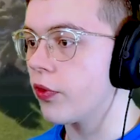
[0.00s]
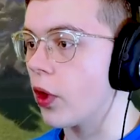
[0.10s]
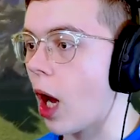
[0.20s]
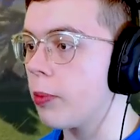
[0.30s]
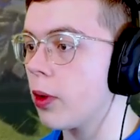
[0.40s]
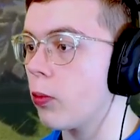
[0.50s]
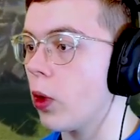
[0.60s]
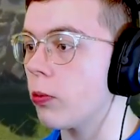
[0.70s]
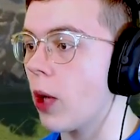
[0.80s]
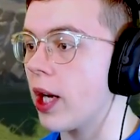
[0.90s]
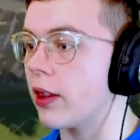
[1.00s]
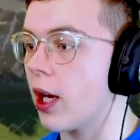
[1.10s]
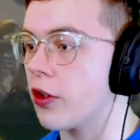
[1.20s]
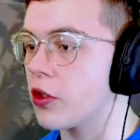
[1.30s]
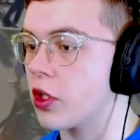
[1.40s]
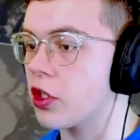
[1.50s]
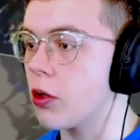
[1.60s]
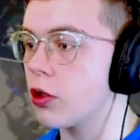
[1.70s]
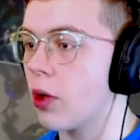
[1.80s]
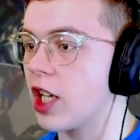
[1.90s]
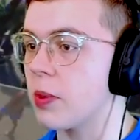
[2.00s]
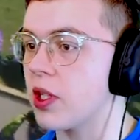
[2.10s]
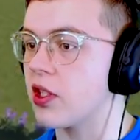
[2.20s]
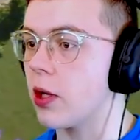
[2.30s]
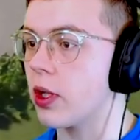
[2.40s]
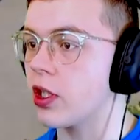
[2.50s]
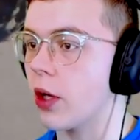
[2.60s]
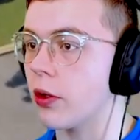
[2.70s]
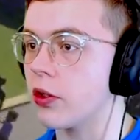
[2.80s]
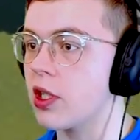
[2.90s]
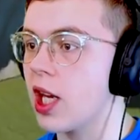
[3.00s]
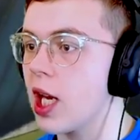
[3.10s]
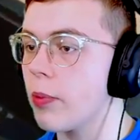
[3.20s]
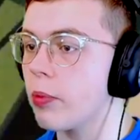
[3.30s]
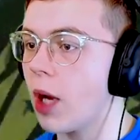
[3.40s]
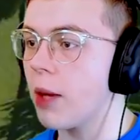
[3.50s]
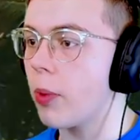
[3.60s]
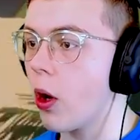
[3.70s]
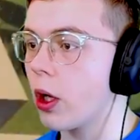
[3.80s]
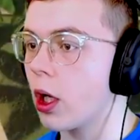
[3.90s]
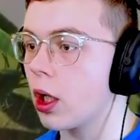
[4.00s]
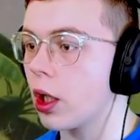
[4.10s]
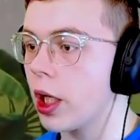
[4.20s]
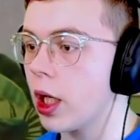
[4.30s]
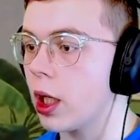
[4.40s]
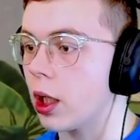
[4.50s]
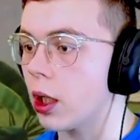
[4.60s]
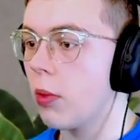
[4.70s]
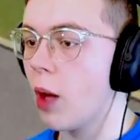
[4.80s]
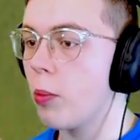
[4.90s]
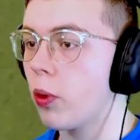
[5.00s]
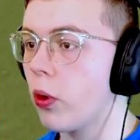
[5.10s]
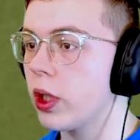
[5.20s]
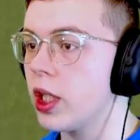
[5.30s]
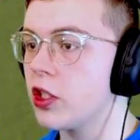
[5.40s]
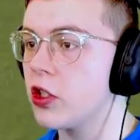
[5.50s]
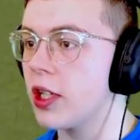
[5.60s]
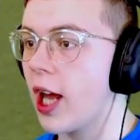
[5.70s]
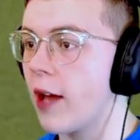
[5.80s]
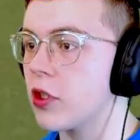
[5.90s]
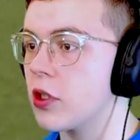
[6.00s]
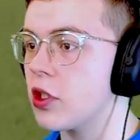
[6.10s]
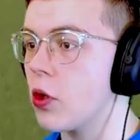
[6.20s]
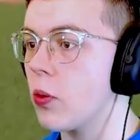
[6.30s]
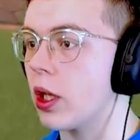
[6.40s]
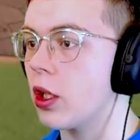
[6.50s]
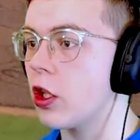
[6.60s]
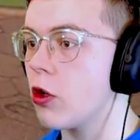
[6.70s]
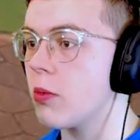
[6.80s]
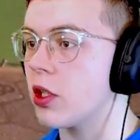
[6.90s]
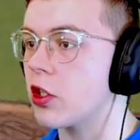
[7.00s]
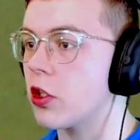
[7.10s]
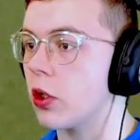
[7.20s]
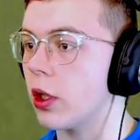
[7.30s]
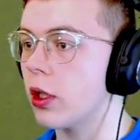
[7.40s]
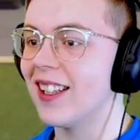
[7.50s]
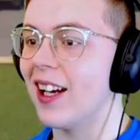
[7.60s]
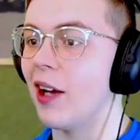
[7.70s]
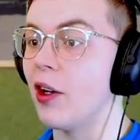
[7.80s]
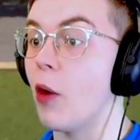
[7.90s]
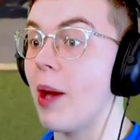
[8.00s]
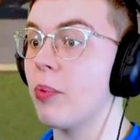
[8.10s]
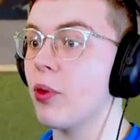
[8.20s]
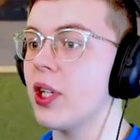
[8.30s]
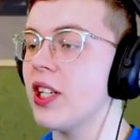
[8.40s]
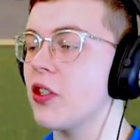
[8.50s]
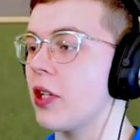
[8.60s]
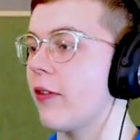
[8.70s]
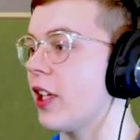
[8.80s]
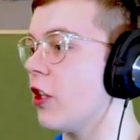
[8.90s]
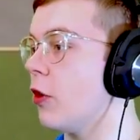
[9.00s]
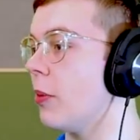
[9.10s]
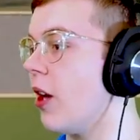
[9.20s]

Look, I'll put one right there, so there's two trash bins near each other. Just keep my park clean. My employees shouldn't have to do it. Humans should. No, my employees are definitely human,